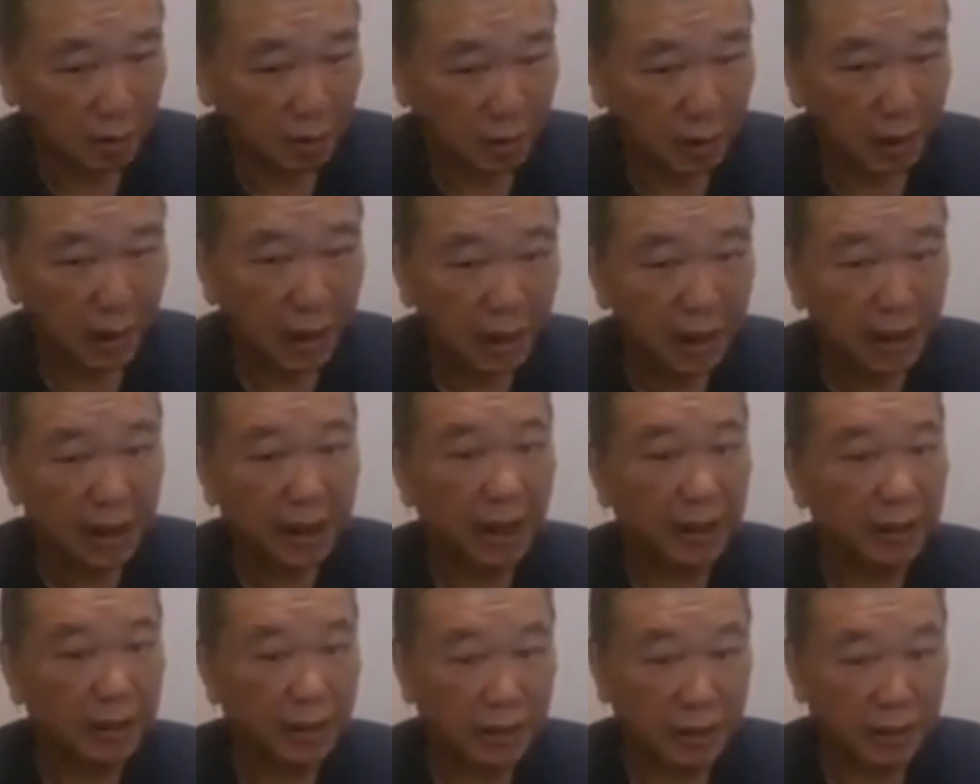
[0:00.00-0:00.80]
The
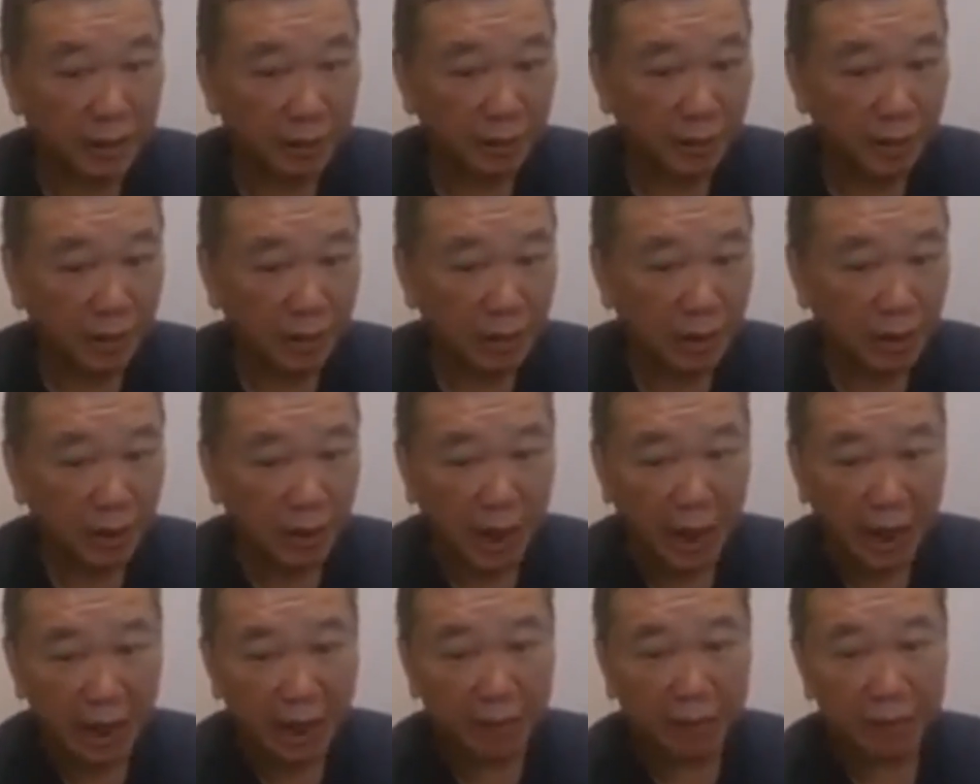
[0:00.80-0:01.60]
Indians, the
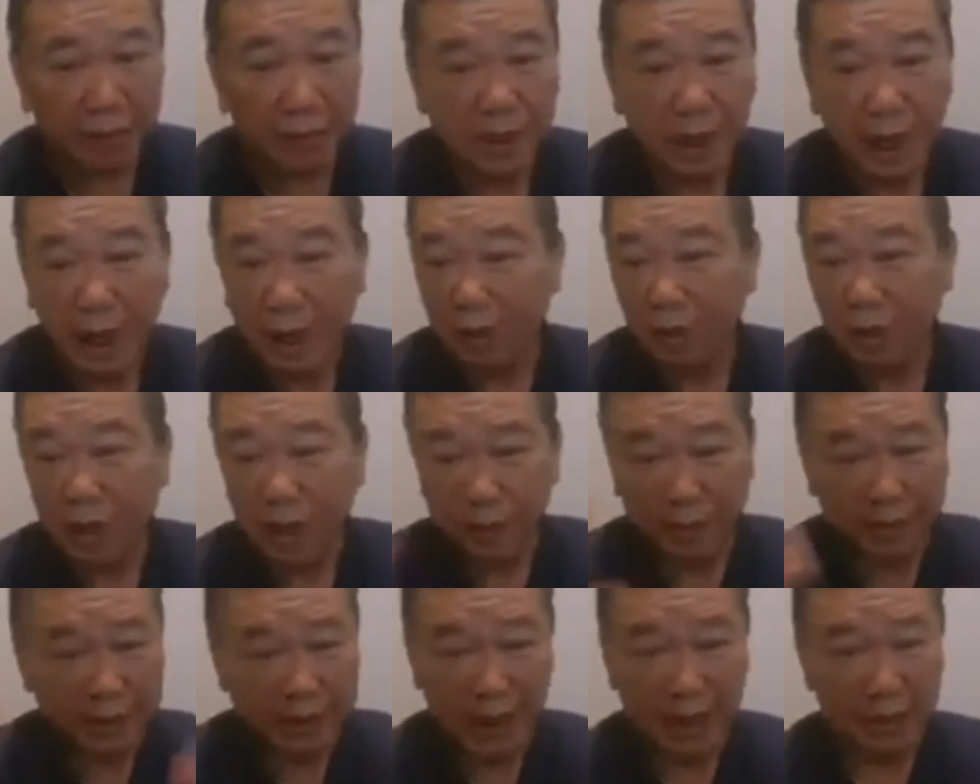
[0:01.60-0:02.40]
Arab, they don't
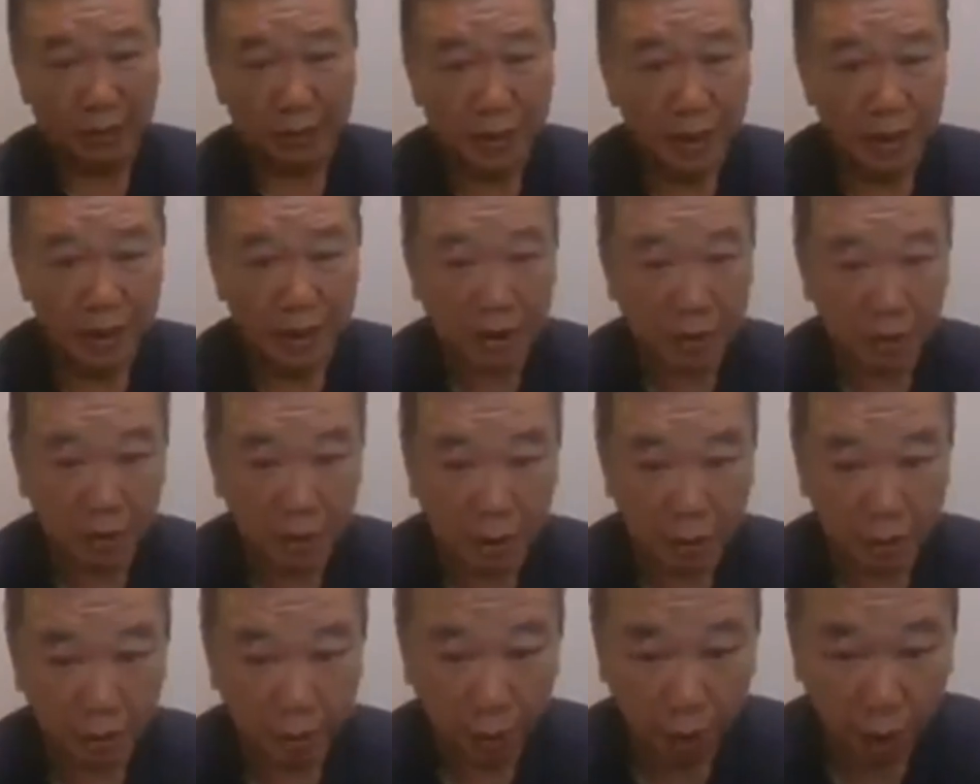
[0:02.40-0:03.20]
have scurvy, they don't
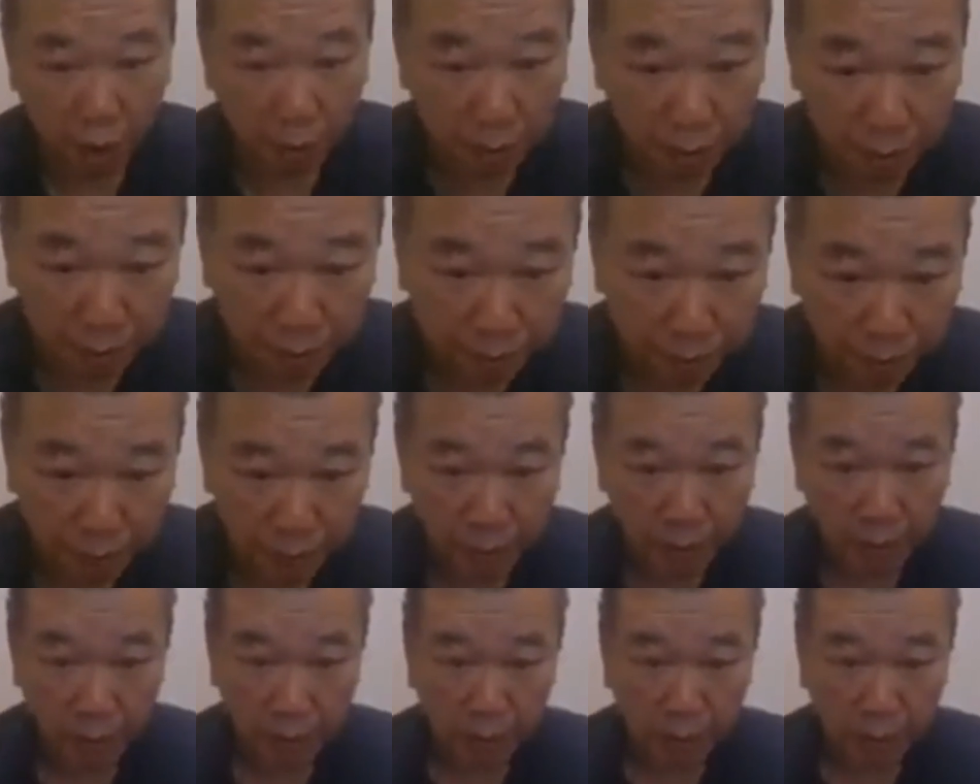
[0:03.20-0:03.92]
have problem.